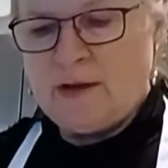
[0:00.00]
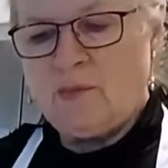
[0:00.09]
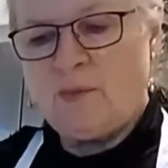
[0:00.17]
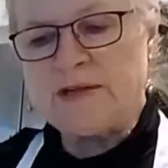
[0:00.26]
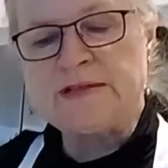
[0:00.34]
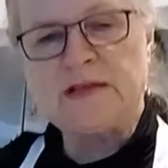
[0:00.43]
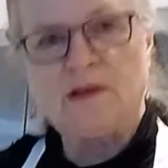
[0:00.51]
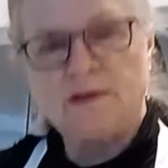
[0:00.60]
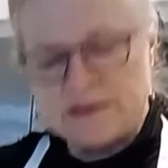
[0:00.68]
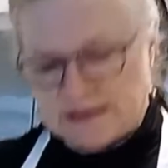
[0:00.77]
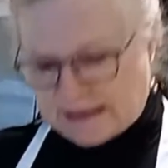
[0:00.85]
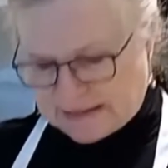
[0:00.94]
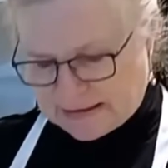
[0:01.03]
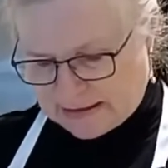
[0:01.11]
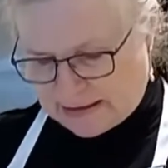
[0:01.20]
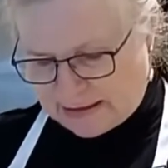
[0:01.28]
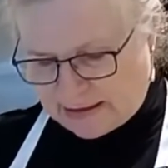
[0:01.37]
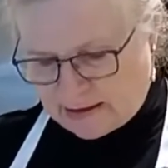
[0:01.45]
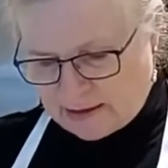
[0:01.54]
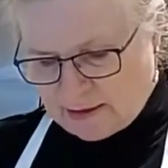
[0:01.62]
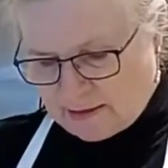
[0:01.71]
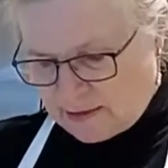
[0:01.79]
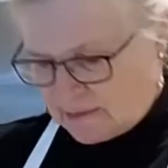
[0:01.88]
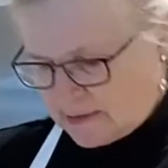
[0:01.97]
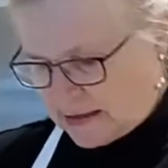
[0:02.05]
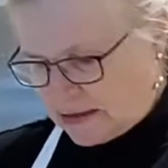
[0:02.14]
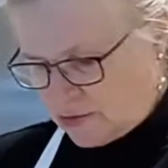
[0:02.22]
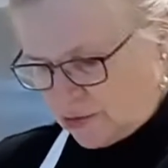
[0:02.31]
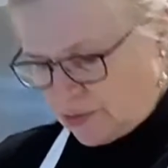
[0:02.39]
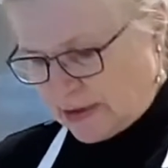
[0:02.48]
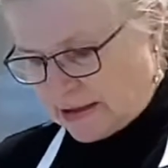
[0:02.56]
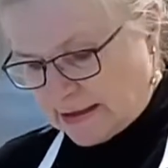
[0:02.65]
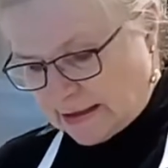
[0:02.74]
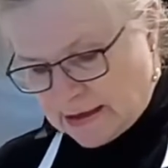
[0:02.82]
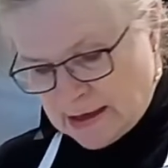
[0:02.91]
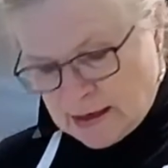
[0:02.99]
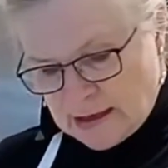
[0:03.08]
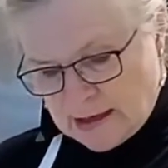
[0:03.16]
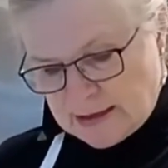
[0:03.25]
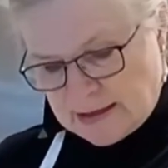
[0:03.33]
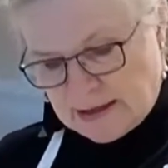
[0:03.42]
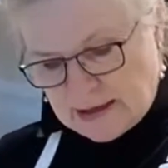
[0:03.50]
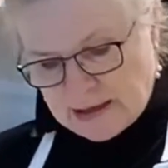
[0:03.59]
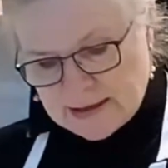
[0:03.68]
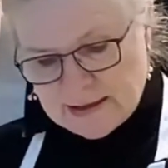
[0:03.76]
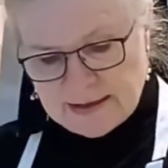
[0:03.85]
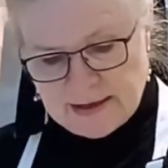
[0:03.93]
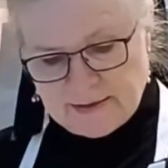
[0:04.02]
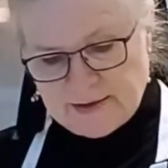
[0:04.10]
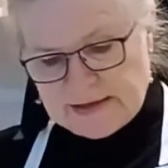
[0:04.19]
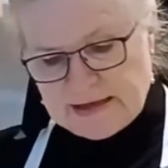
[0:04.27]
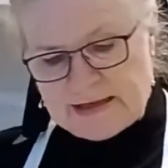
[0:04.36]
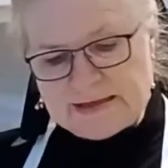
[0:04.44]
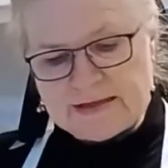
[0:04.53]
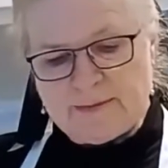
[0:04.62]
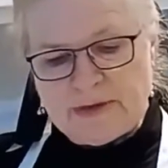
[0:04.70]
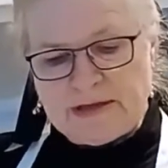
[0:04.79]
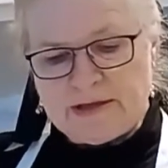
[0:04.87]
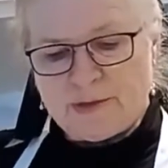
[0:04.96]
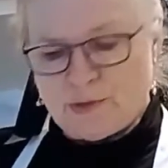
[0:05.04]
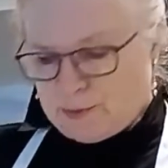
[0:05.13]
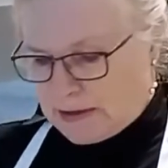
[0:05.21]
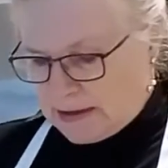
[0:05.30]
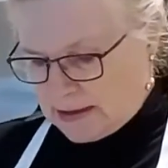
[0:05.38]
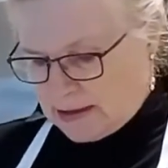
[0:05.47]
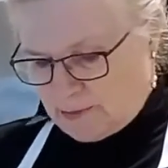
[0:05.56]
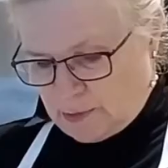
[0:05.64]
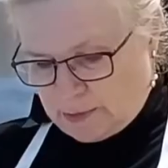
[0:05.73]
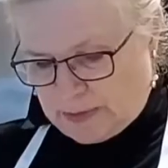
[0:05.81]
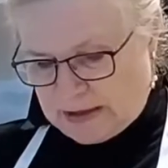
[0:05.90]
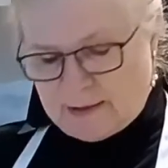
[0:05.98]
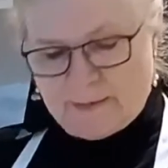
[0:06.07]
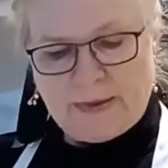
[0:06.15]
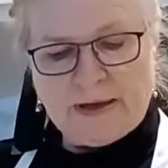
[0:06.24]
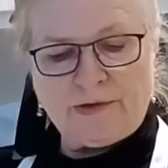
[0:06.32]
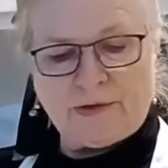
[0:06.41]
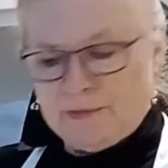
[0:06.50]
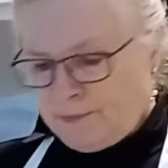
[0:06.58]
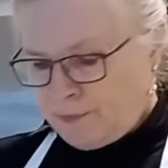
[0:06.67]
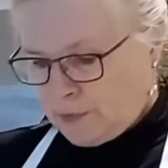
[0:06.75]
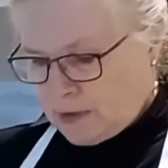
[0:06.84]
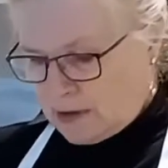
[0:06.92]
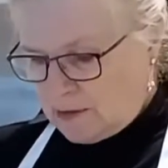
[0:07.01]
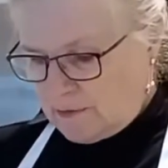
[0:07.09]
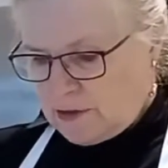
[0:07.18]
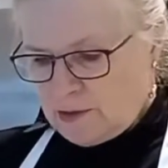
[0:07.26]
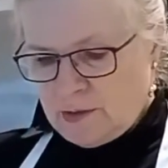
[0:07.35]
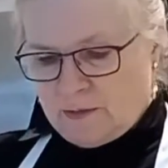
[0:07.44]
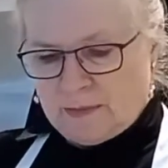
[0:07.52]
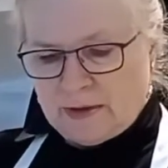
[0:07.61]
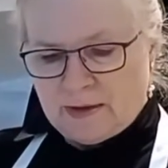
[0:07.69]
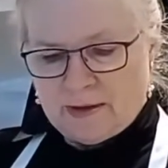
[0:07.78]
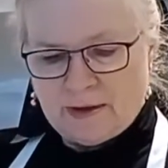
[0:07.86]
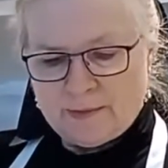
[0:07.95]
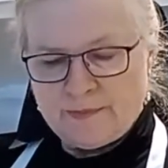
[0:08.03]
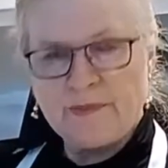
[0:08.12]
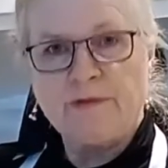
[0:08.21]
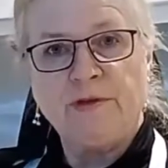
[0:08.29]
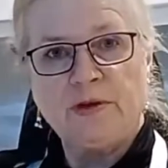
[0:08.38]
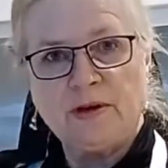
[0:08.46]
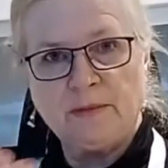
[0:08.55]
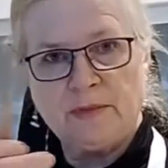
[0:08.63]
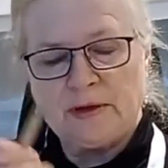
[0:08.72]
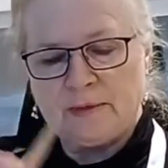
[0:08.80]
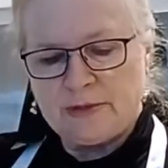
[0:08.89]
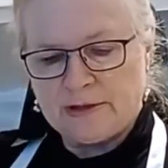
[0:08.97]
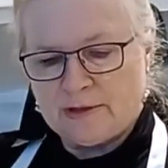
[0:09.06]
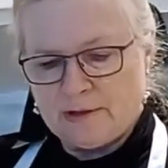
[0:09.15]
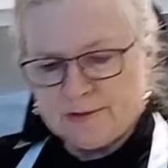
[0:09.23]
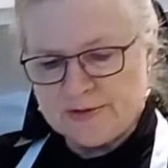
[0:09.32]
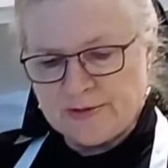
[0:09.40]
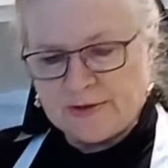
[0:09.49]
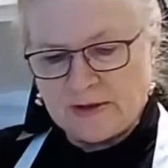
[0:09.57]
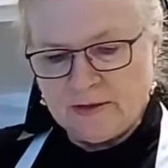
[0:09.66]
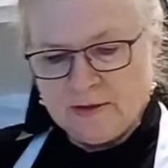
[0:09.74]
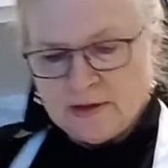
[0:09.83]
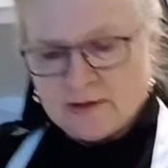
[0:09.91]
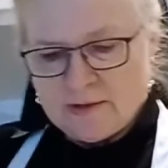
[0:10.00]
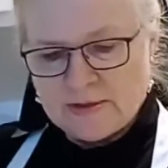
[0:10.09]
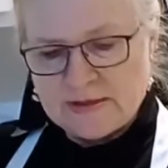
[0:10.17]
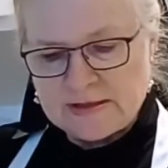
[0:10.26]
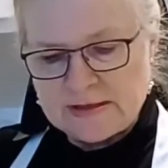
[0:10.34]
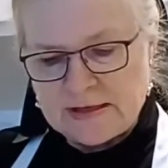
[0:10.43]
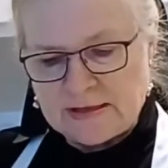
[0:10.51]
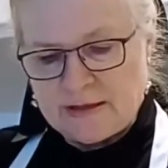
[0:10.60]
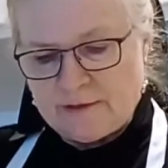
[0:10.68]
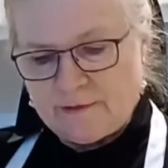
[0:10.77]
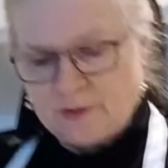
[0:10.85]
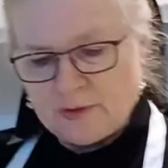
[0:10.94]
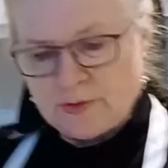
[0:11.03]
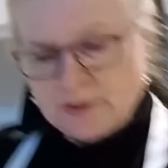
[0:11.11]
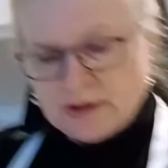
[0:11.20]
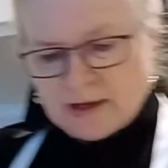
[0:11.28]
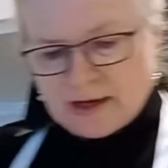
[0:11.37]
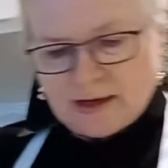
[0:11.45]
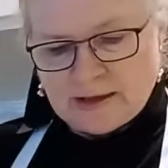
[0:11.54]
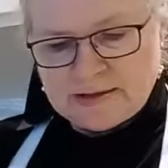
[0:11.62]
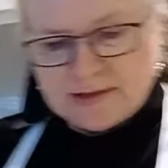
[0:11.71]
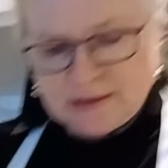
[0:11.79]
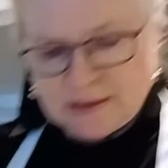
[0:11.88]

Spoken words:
then once it looks nice and clean, then you know they're done. And then the other day, somebody told me it would be better if you come a bit closer here, you can see it, if you cut